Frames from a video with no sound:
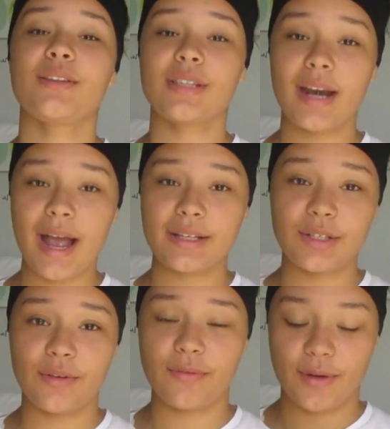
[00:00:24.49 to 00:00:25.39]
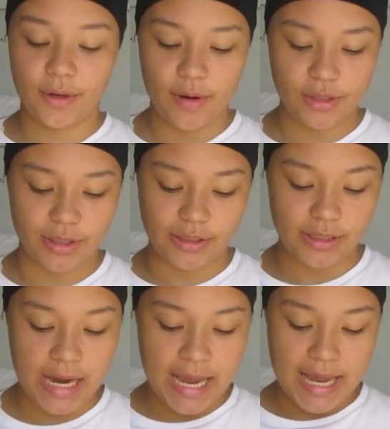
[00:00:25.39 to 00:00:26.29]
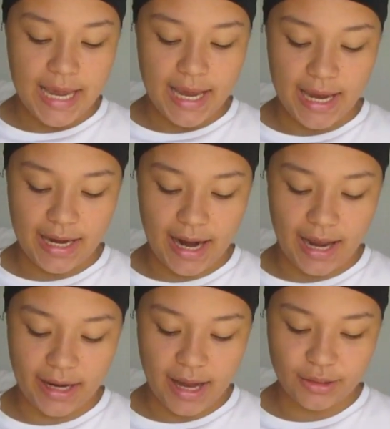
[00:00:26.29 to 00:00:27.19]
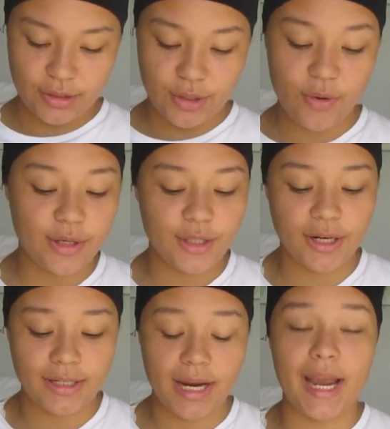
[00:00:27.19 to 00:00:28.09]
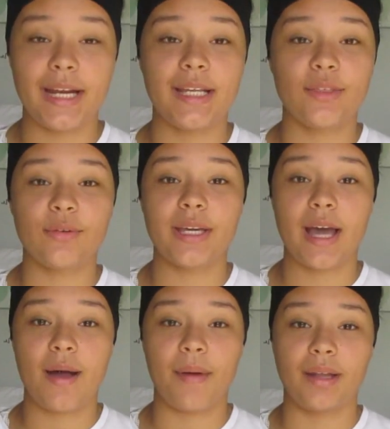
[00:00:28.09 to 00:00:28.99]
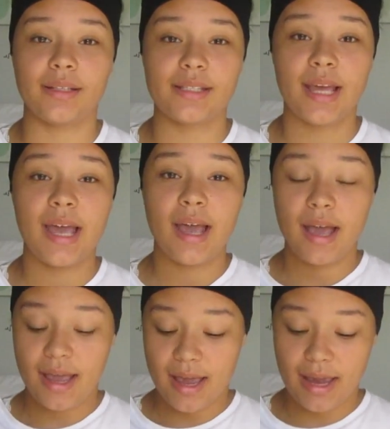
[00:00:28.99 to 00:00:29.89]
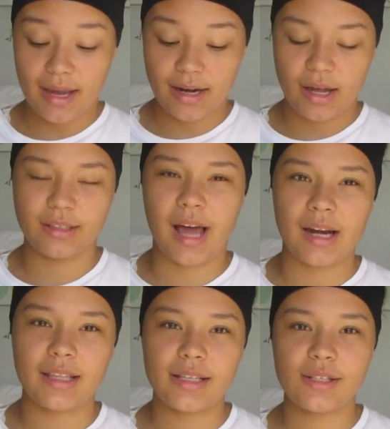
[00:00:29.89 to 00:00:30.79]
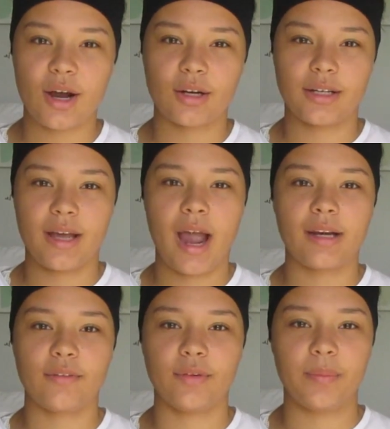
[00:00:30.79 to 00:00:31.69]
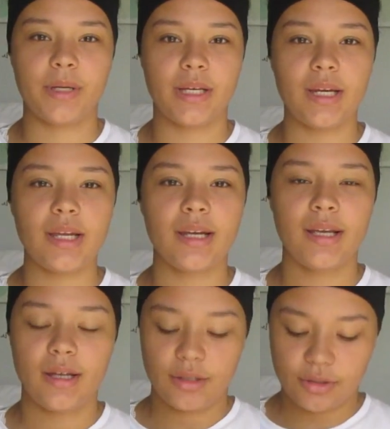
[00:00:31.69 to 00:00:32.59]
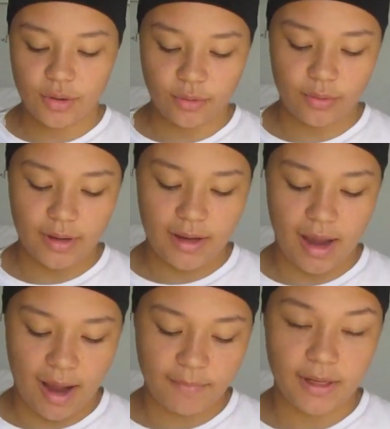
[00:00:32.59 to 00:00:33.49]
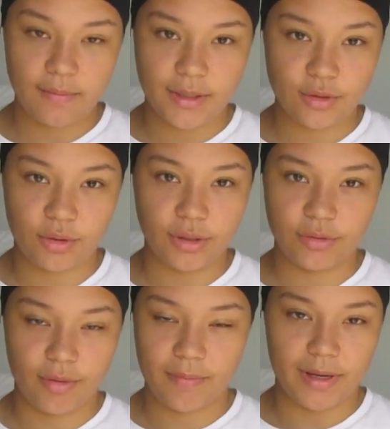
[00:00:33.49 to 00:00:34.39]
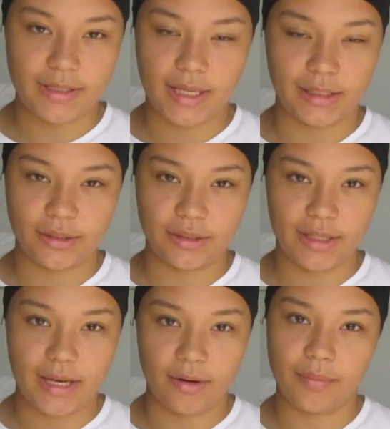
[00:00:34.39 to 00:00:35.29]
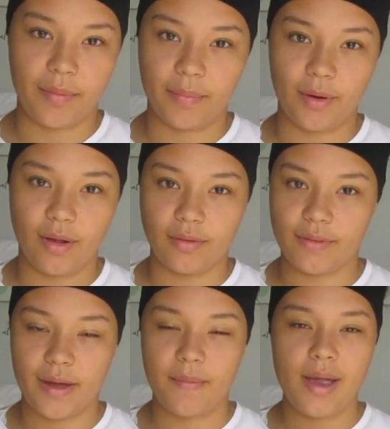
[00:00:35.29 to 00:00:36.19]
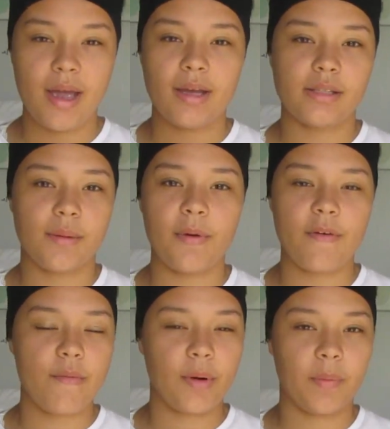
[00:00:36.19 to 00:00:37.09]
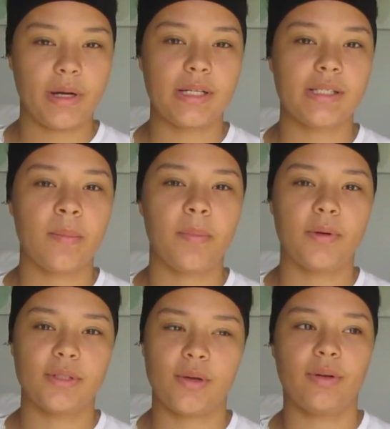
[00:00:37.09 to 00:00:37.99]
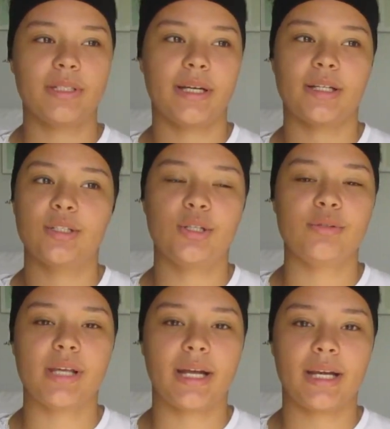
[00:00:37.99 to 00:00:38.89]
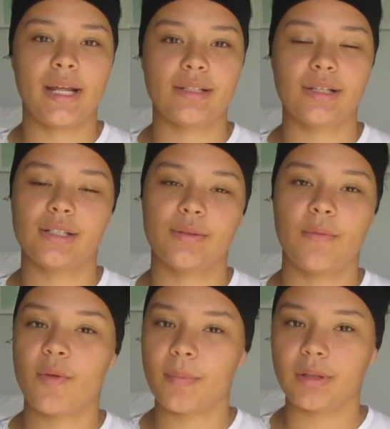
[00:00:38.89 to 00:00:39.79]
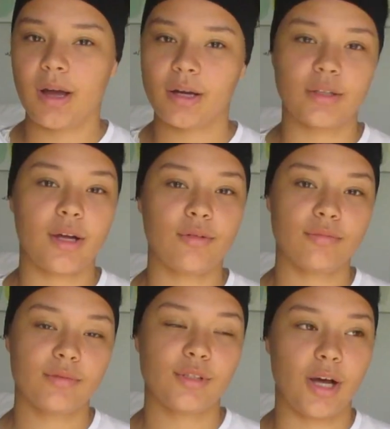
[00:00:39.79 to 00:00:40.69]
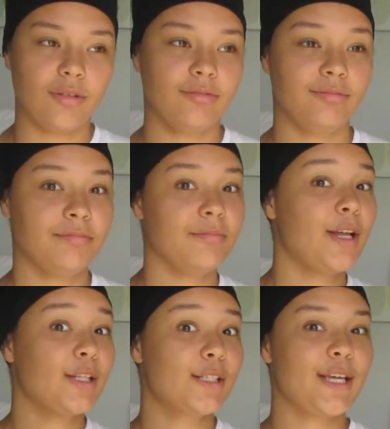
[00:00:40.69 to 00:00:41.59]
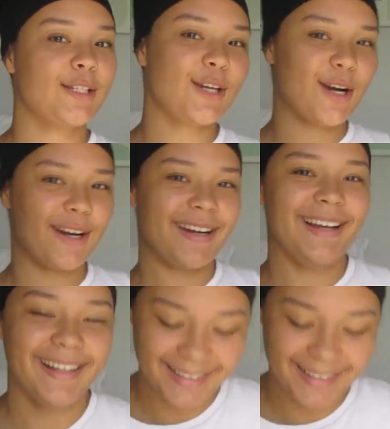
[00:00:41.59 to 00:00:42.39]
So I asked you for questions and I got 283 comments. And a lot of these are kind of repeated, so I'm going to be scrolling through them because I literally can't remember all of them. Some of them are pretty simple, so it's like a 2-second answer. Some of them are longer though, so let's get started.